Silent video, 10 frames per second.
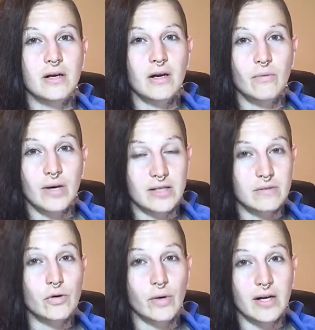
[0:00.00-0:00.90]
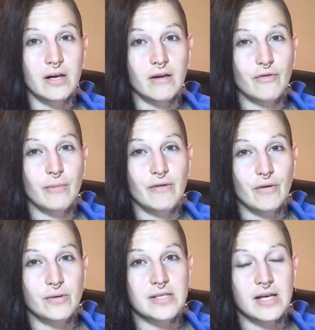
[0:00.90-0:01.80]
when I created it for my
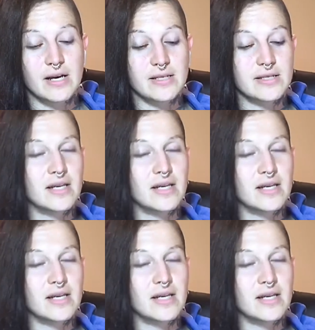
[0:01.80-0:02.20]
phone size,